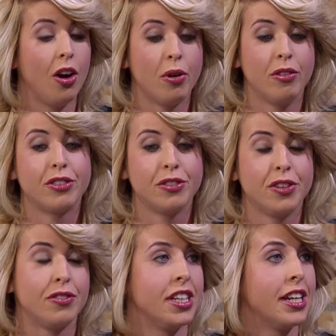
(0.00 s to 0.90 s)
I went through
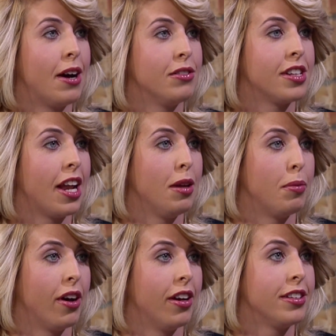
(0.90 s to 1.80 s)
15 hours of labour.